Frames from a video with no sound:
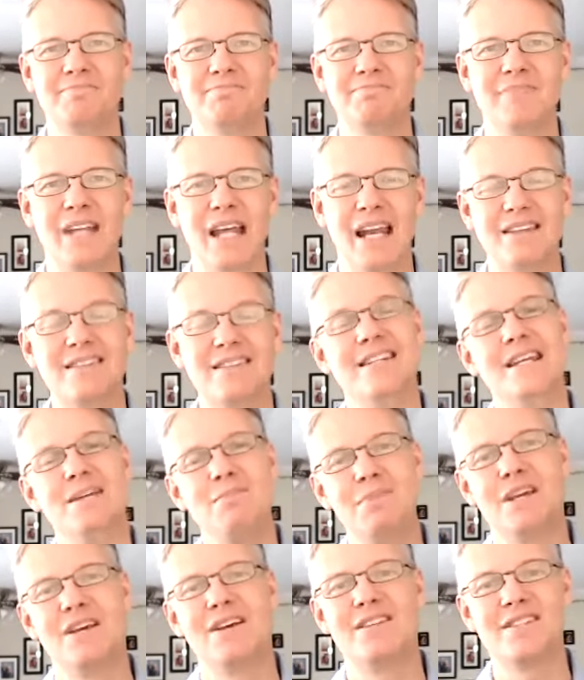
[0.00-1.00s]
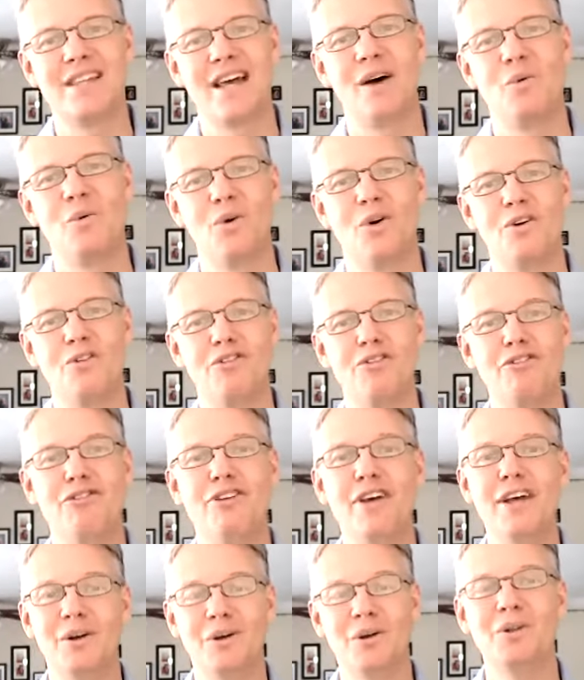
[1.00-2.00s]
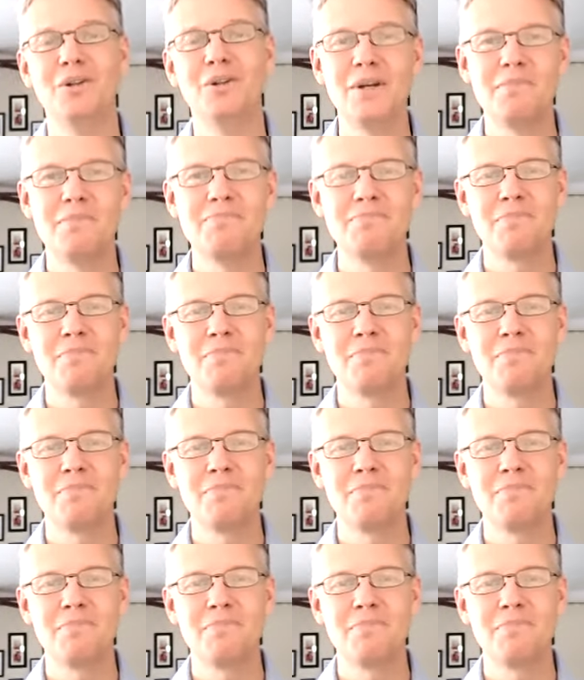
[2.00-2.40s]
And it's neat because that word "filled"